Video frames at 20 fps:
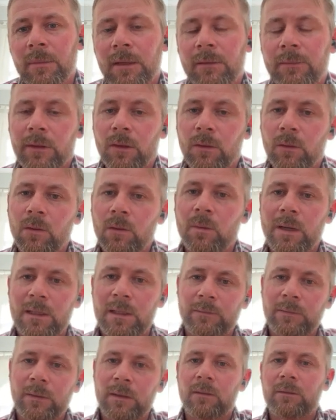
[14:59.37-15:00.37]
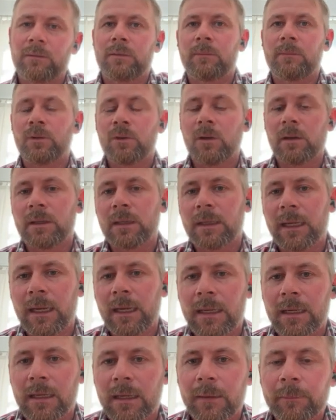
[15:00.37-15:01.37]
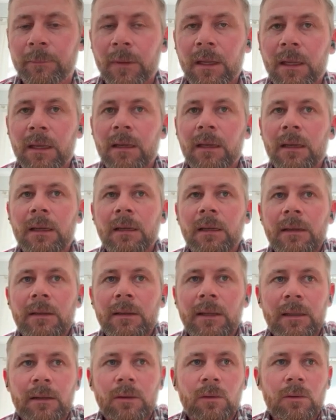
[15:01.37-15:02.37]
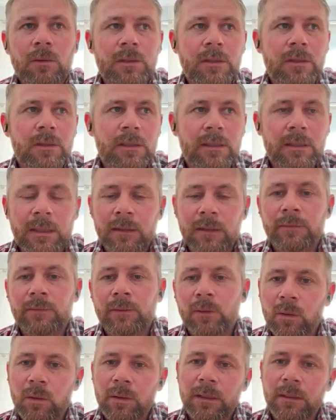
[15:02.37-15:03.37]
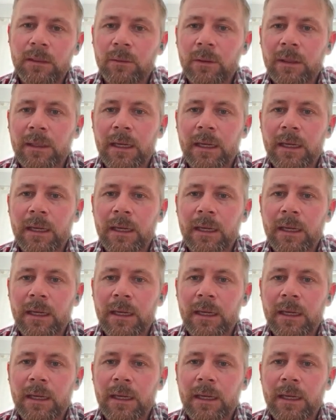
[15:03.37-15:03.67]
But if you always fell from trot to canter, then the horse is just going to fall into